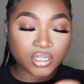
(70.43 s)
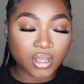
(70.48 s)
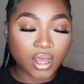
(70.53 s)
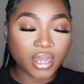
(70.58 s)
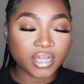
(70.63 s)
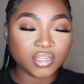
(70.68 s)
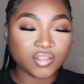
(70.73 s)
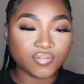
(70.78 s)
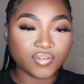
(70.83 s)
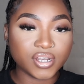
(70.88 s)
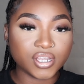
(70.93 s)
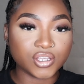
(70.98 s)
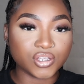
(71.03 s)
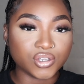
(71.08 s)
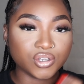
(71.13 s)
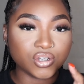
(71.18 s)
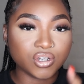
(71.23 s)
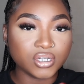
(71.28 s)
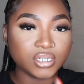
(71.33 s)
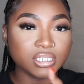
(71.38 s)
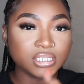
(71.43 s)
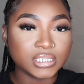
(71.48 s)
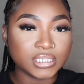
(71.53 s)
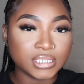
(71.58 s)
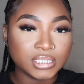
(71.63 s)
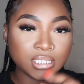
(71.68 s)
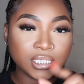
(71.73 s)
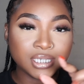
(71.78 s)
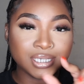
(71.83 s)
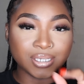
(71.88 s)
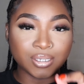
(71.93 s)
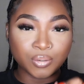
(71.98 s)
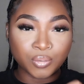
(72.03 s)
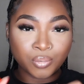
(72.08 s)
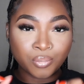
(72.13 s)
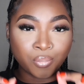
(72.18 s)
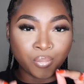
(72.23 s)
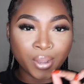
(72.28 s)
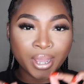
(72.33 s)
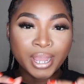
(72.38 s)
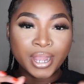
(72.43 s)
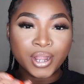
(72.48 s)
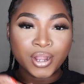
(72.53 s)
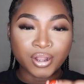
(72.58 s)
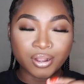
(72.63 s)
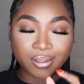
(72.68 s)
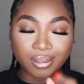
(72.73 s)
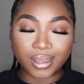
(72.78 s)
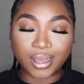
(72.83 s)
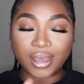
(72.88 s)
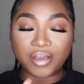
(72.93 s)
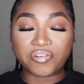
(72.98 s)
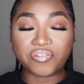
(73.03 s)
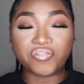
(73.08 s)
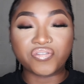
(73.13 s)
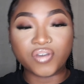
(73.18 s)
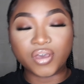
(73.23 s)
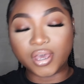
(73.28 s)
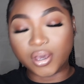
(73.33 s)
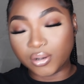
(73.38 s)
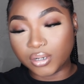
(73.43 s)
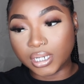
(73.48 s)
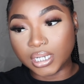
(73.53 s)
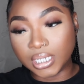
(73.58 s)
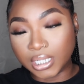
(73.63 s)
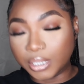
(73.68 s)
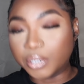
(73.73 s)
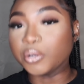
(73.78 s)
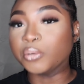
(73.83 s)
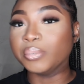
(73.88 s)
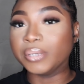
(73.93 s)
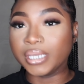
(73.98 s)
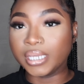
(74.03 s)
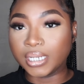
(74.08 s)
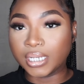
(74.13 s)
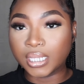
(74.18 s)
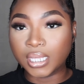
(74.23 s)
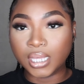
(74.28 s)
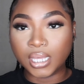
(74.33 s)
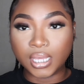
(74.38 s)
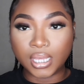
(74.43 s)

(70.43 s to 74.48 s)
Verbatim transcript: along in the video, you're gonna see where I failed a little bit